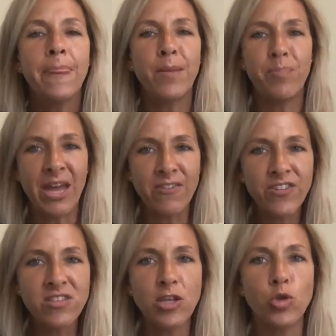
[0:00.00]
the
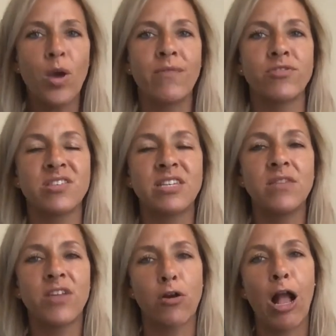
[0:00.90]
benefits that you have
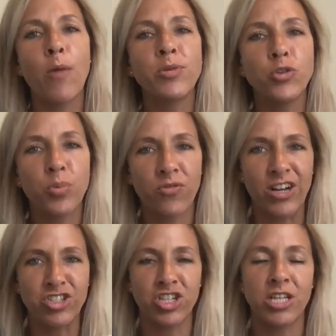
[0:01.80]
received that are helping you
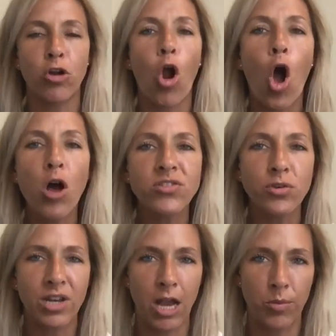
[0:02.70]
professionally are also
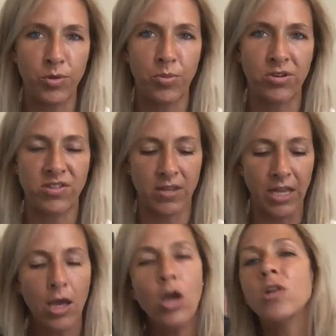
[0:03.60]
going to help you personally.